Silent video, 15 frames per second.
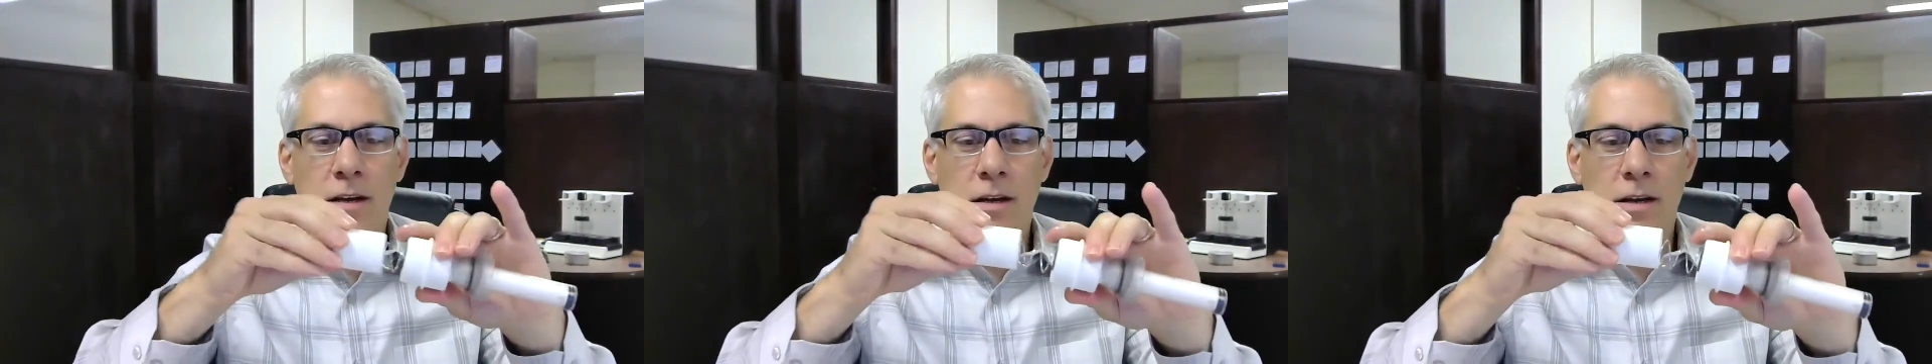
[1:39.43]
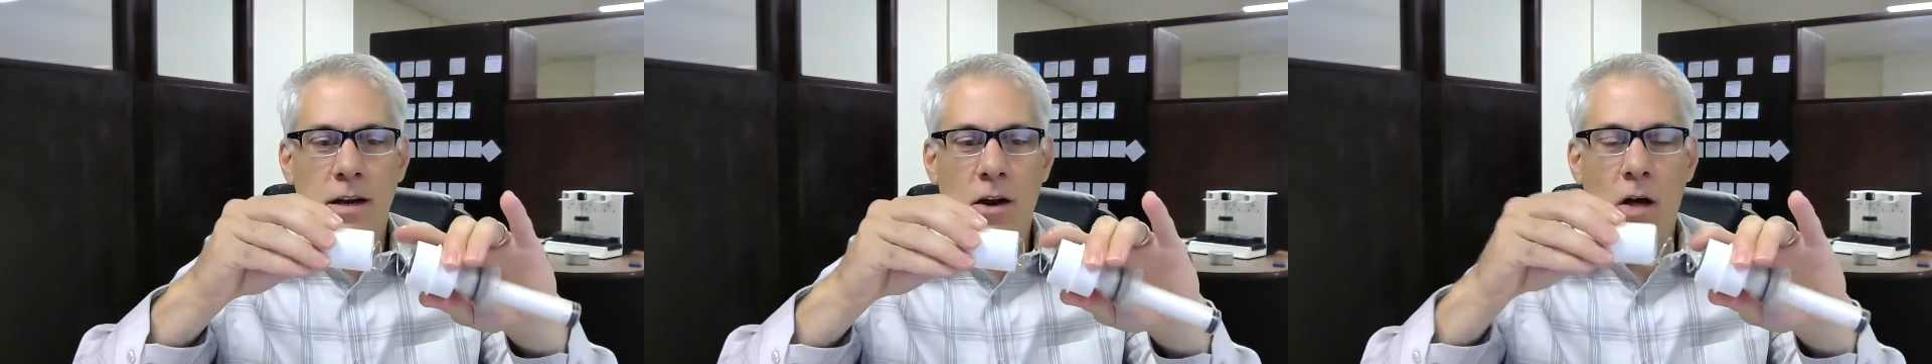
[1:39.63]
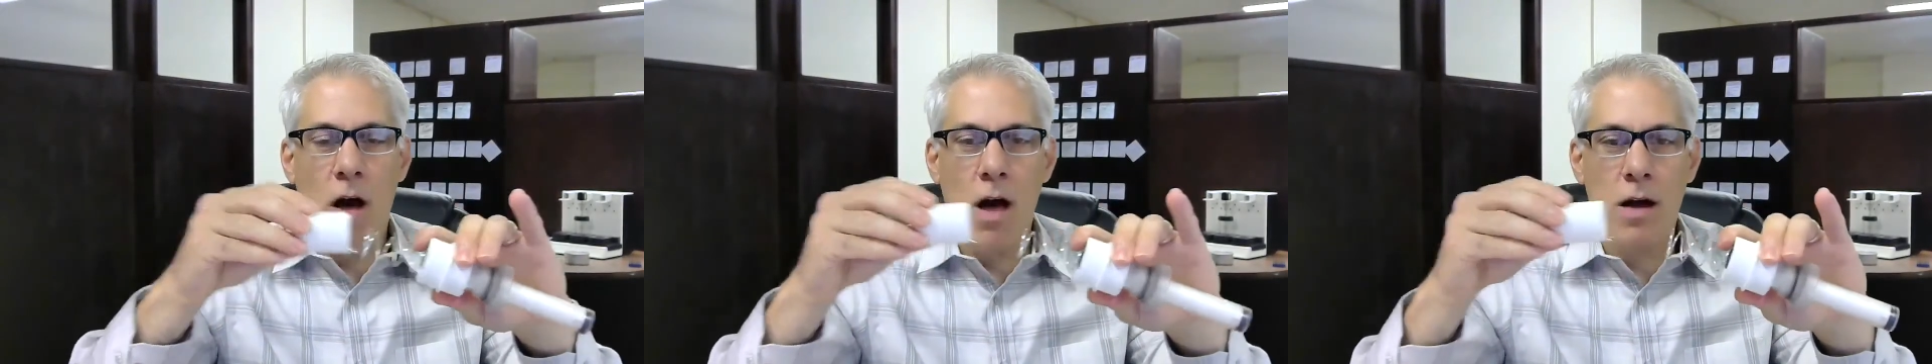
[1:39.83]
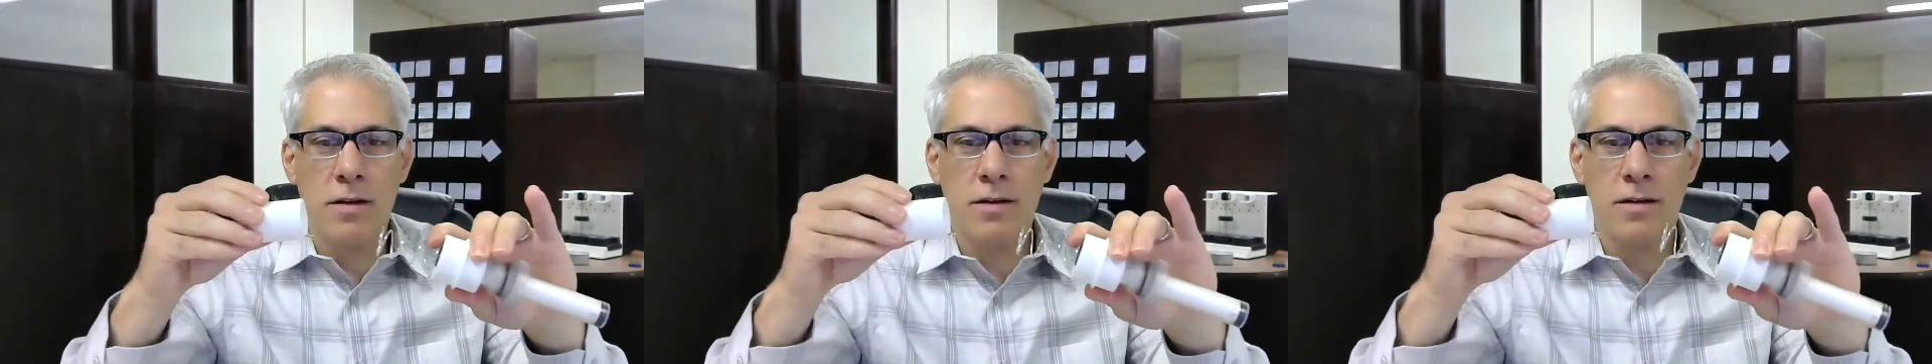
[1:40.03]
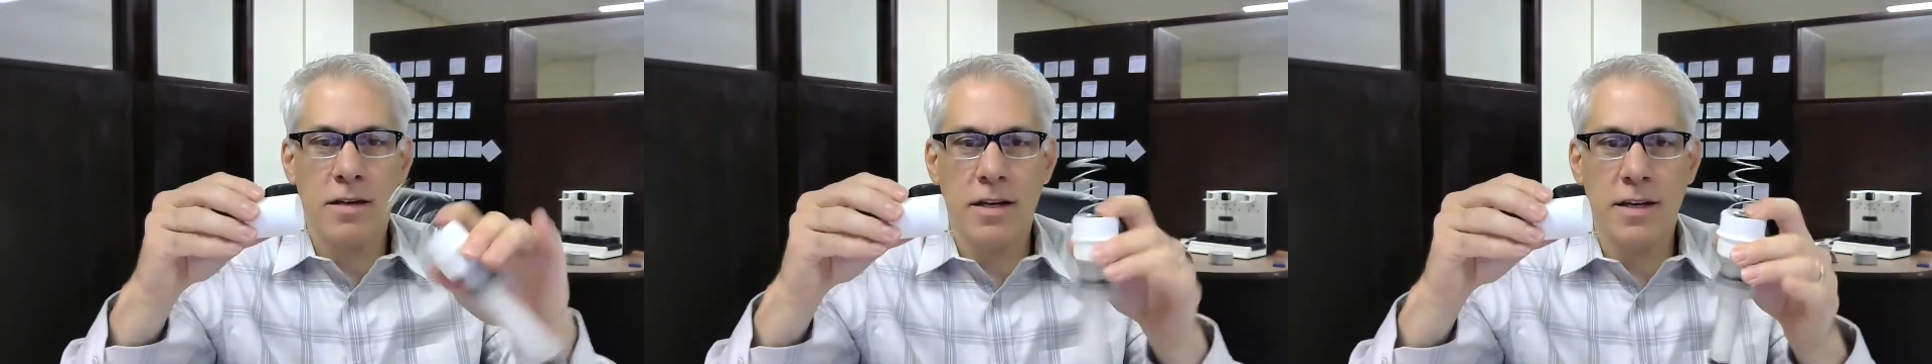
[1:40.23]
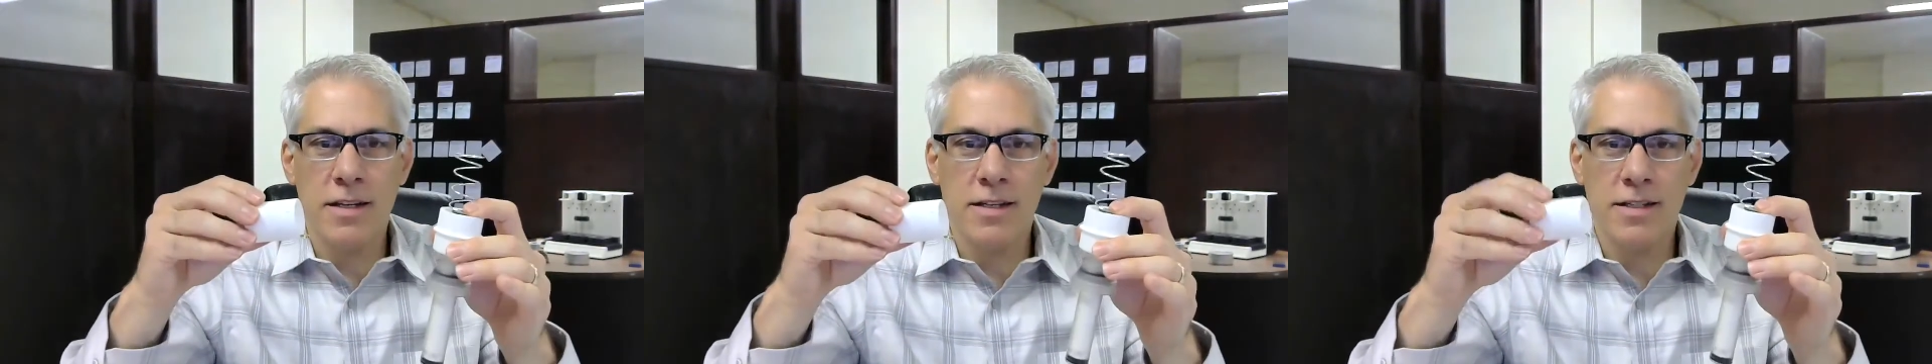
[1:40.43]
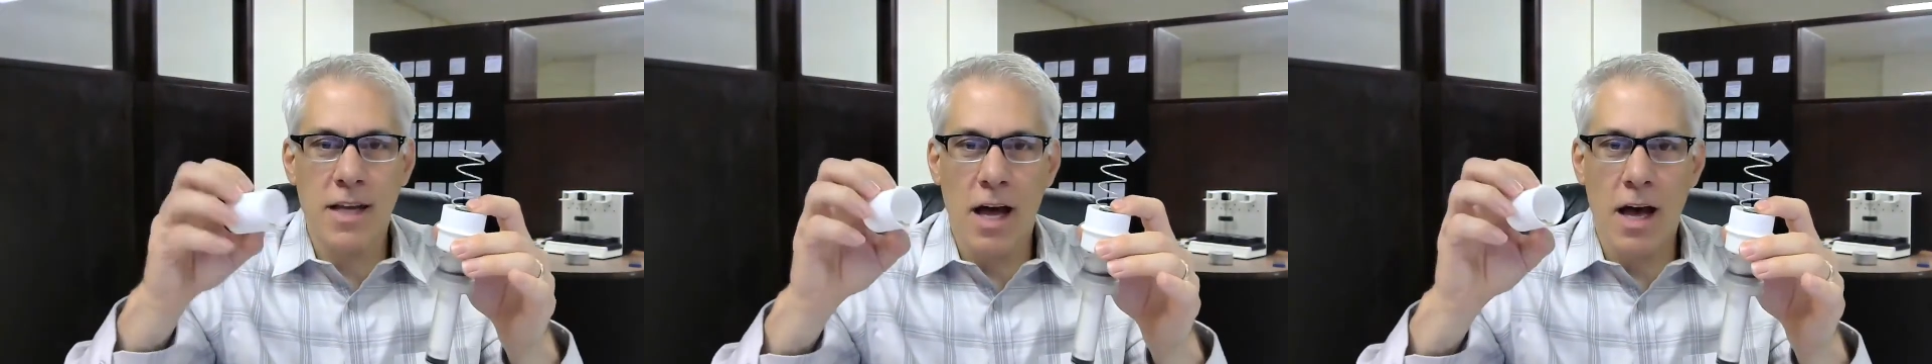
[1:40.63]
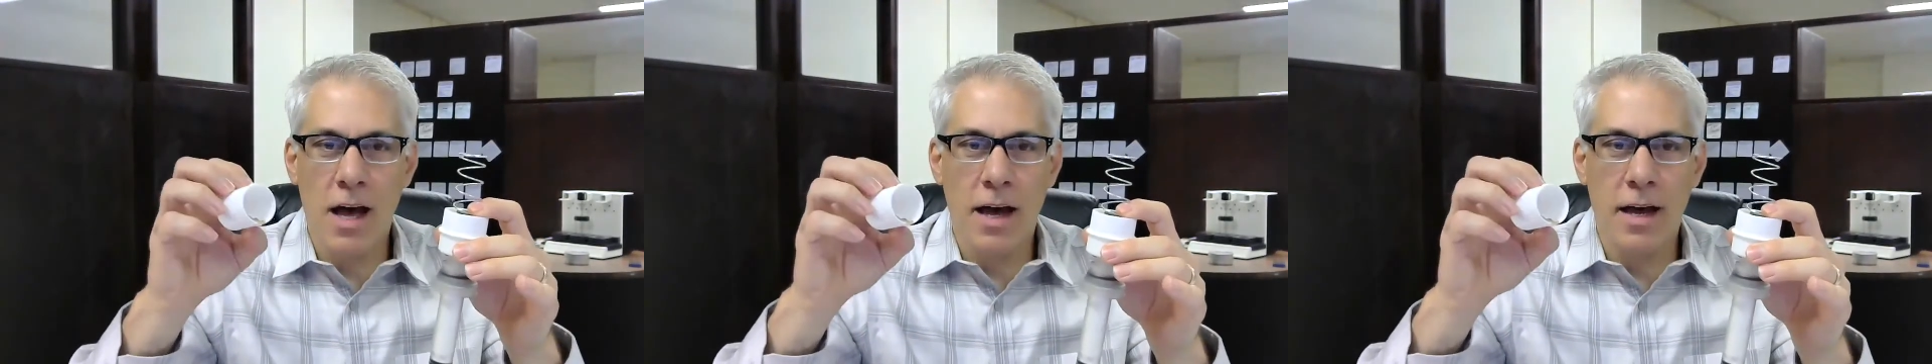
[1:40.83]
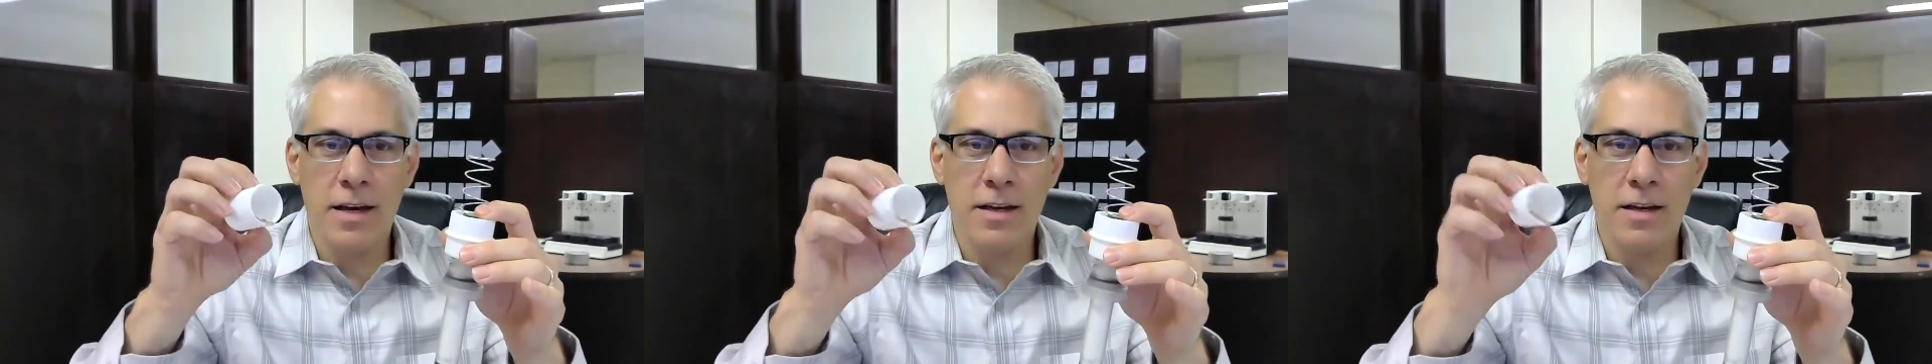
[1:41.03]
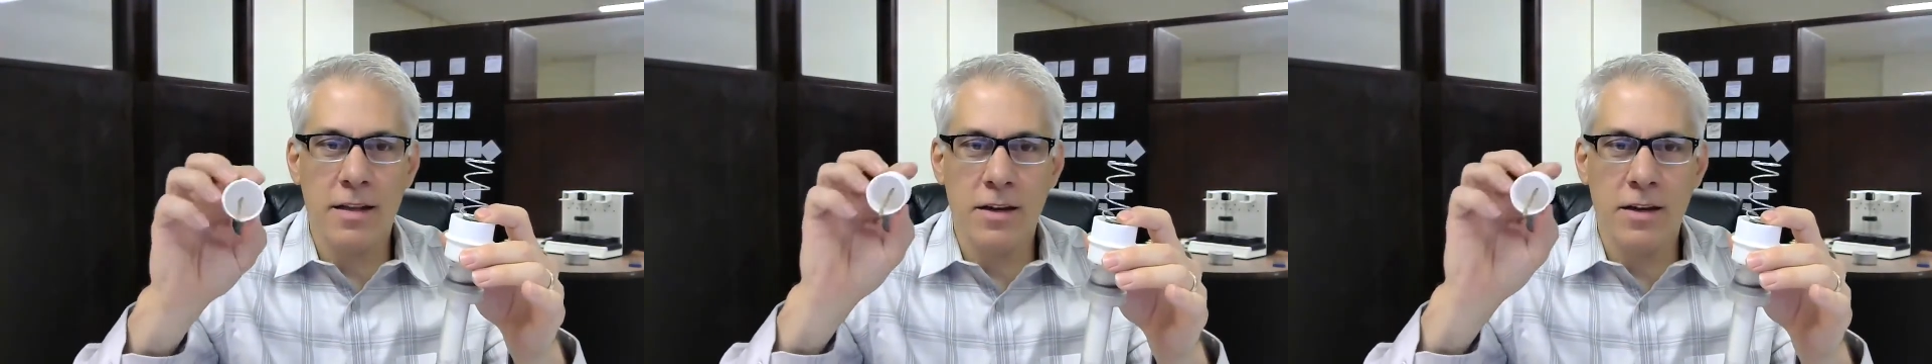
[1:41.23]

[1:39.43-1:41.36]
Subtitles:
It unlocks, and inside